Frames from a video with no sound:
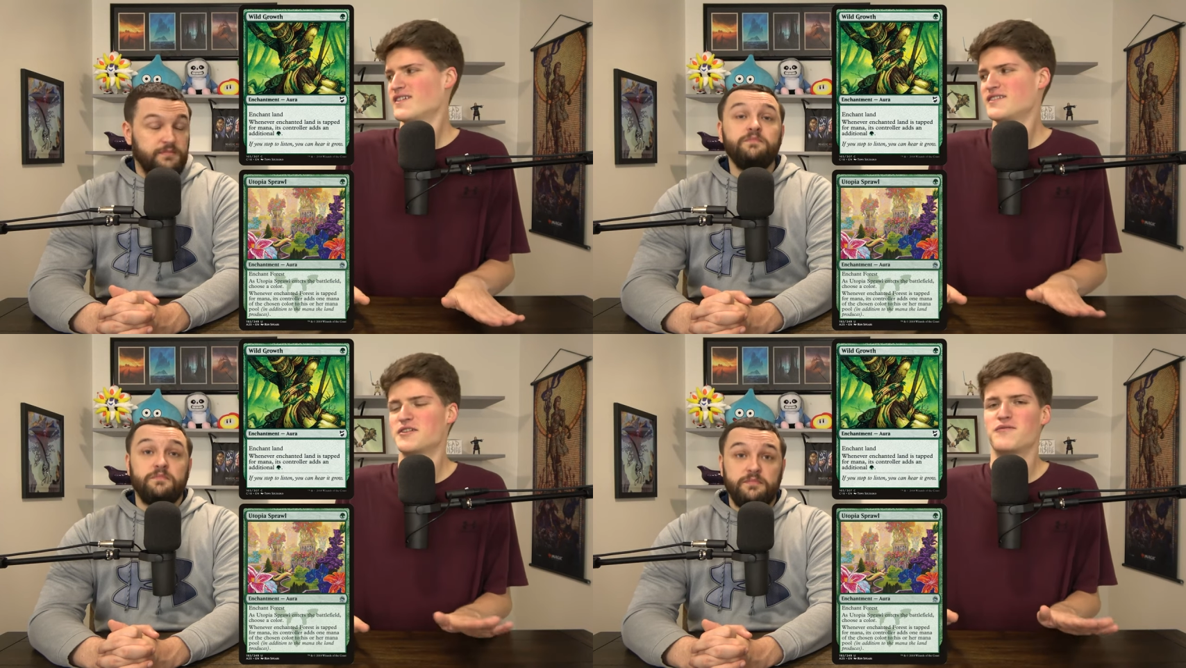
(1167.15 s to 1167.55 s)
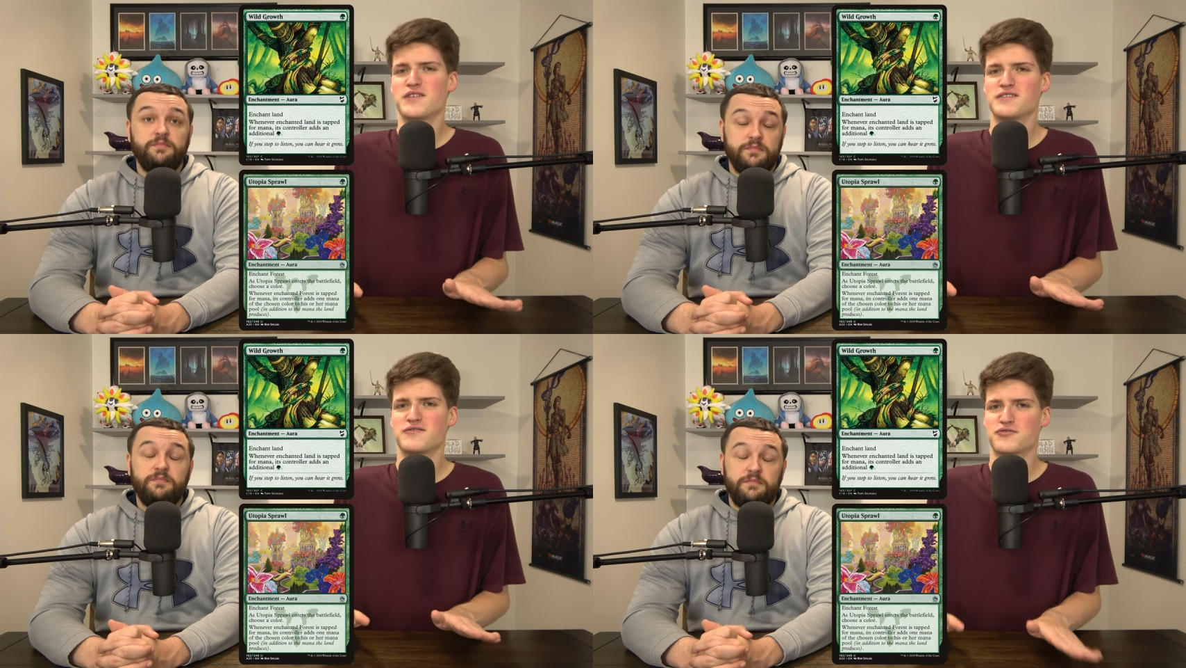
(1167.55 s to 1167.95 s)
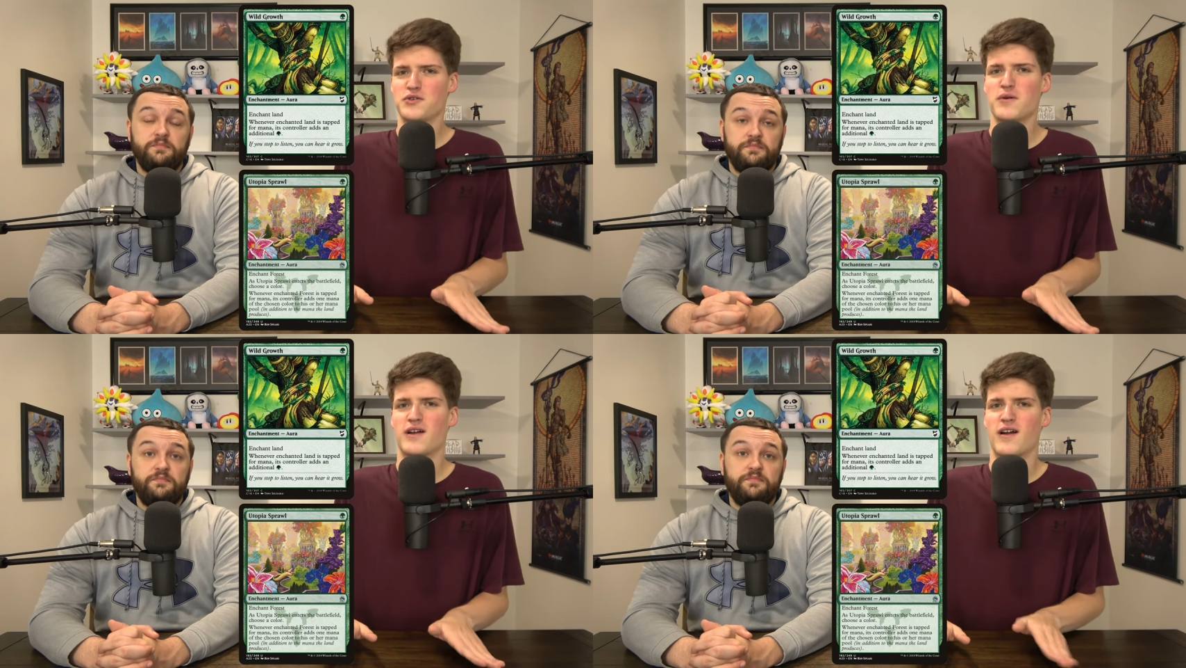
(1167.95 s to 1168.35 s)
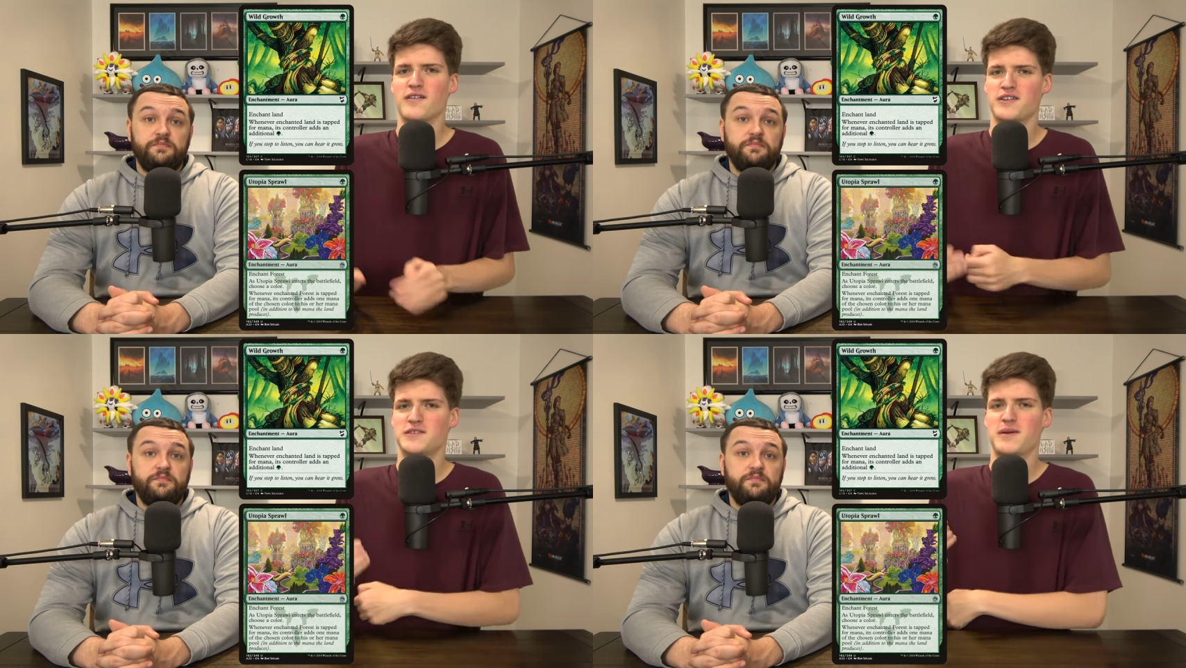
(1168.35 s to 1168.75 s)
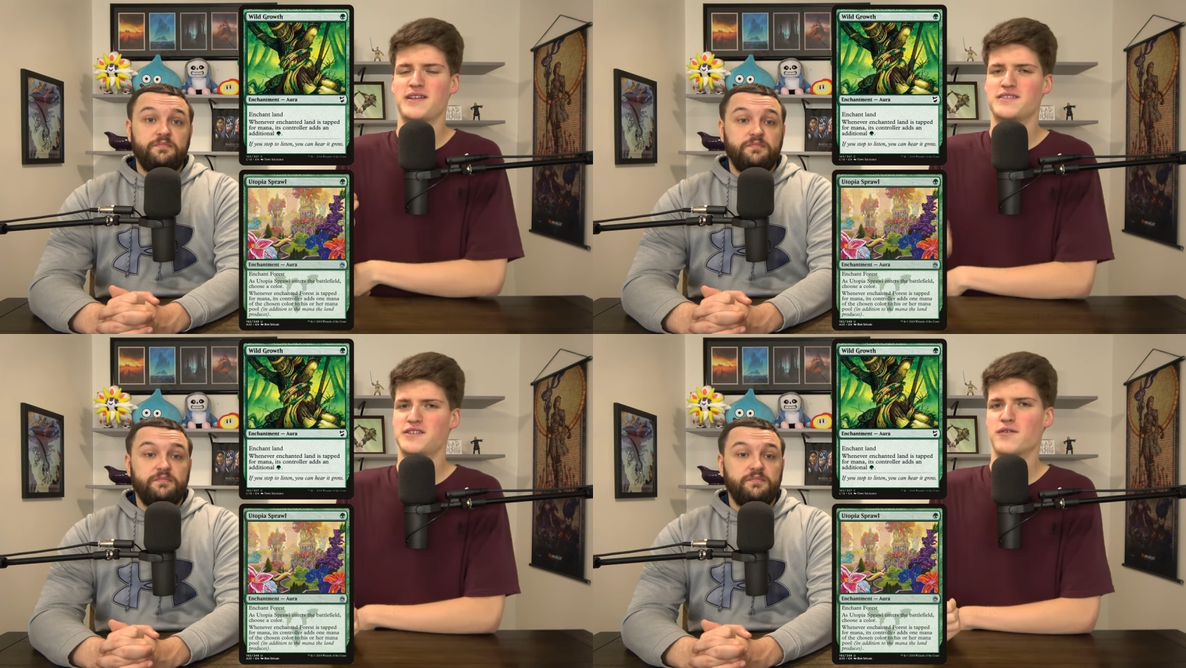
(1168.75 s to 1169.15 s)
Speaker 1: So if this drew you a card, you just
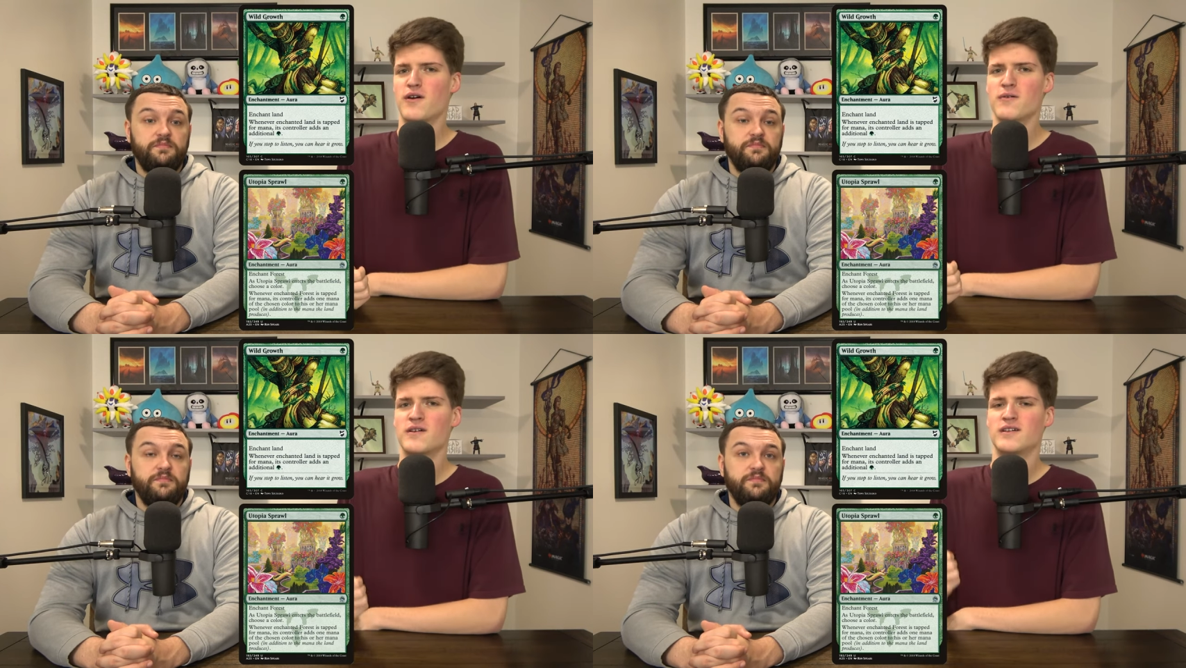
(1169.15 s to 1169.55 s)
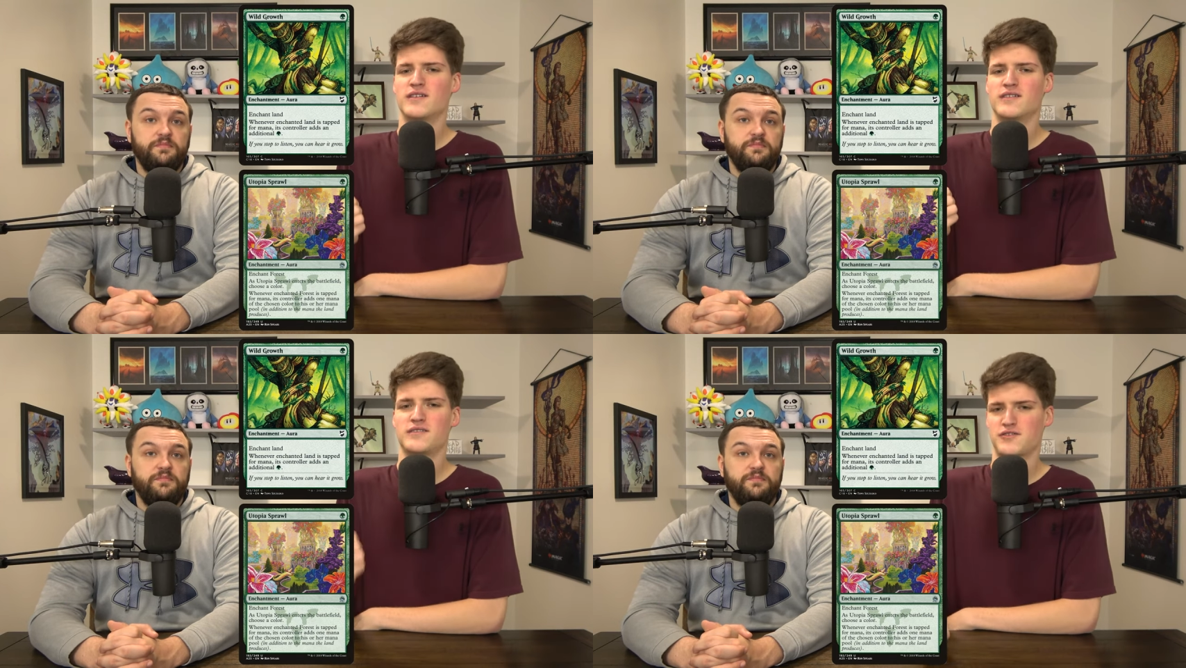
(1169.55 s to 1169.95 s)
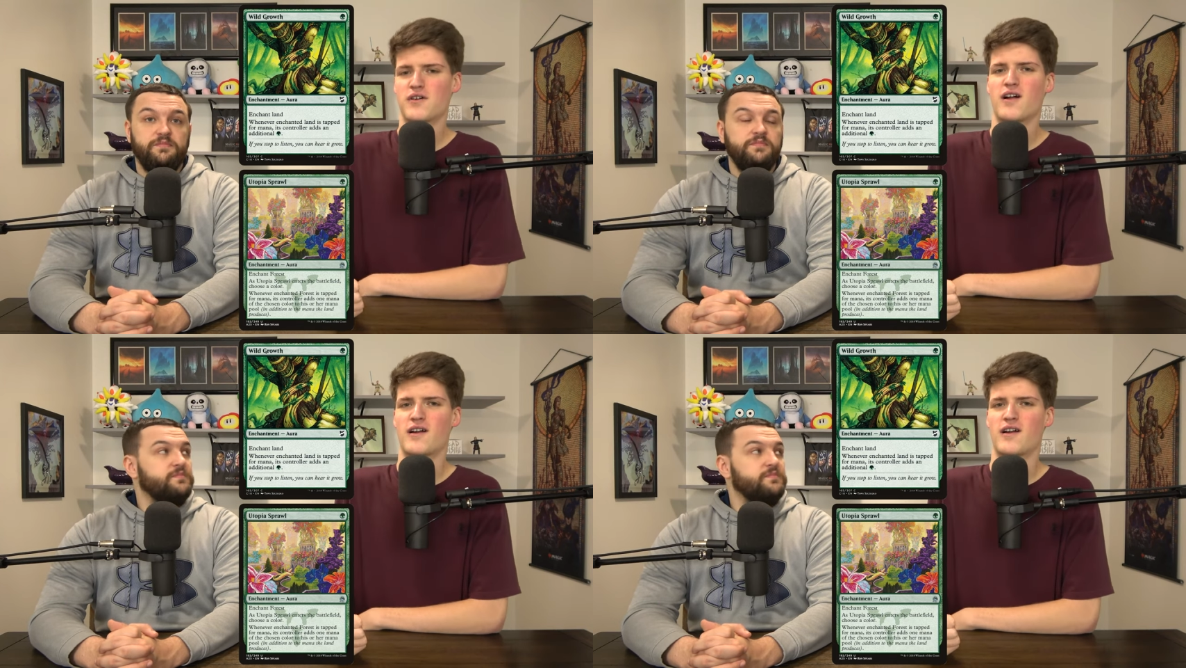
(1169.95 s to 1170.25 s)
paid zero to draw a